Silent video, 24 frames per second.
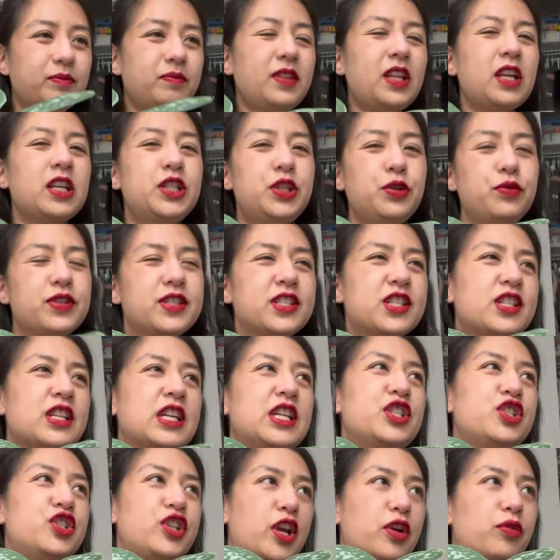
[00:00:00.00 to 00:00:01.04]
she was just
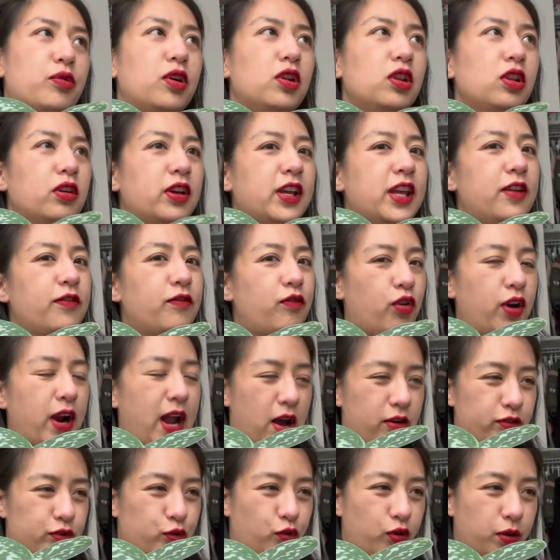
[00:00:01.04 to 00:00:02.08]
in general looking for
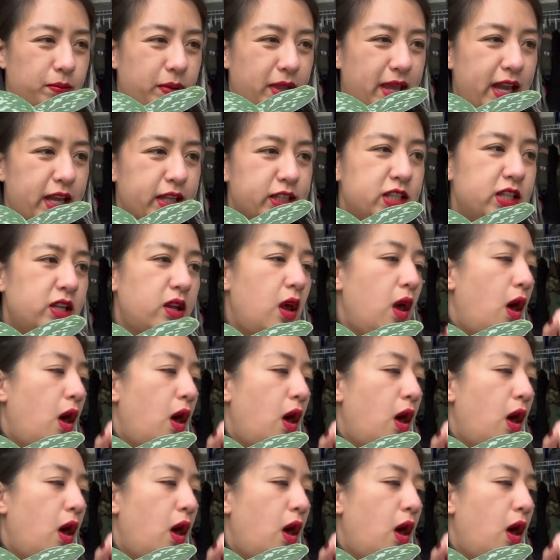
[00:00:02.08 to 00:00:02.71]
outdoor plants,